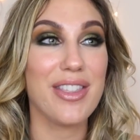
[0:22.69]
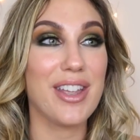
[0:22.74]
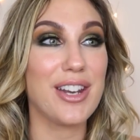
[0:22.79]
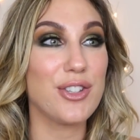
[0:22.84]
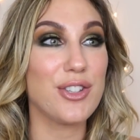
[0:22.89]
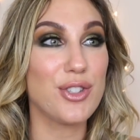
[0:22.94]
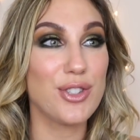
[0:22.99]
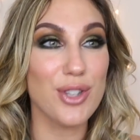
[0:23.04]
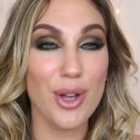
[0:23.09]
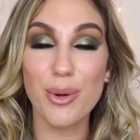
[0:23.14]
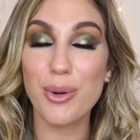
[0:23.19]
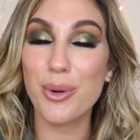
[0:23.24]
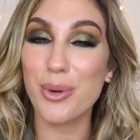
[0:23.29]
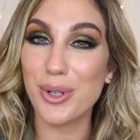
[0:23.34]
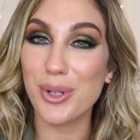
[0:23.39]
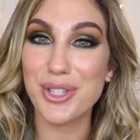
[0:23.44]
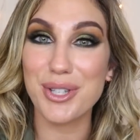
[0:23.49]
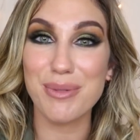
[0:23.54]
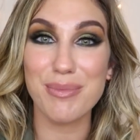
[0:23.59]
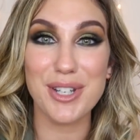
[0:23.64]
That is so
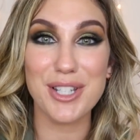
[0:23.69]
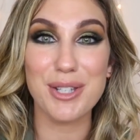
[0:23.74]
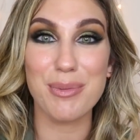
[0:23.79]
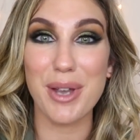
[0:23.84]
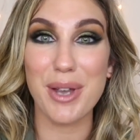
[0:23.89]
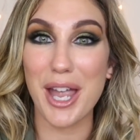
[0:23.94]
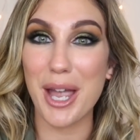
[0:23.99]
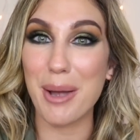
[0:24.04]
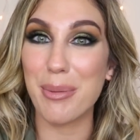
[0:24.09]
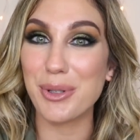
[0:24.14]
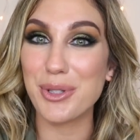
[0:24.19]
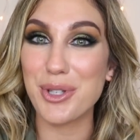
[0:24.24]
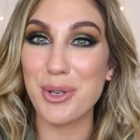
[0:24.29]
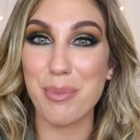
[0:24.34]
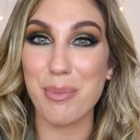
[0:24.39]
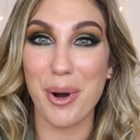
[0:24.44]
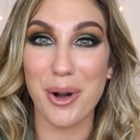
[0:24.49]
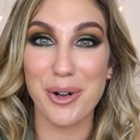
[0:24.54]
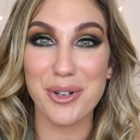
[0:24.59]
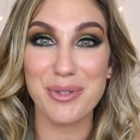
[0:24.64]
cool to me to be able
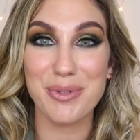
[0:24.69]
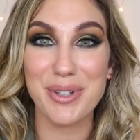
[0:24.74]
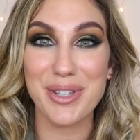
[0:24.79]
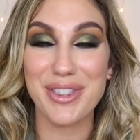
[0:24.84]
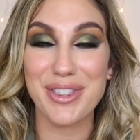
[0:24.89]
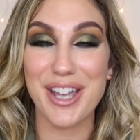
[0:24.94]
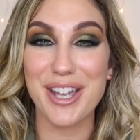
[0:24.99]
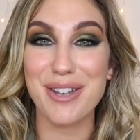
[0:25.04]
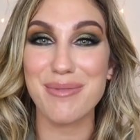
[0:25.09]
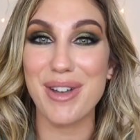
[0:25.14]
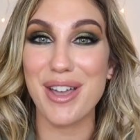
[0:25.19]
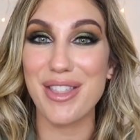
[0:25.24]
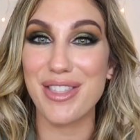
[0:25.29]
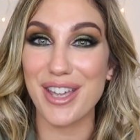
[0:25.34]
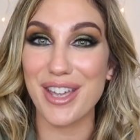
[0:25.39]
to partner with them.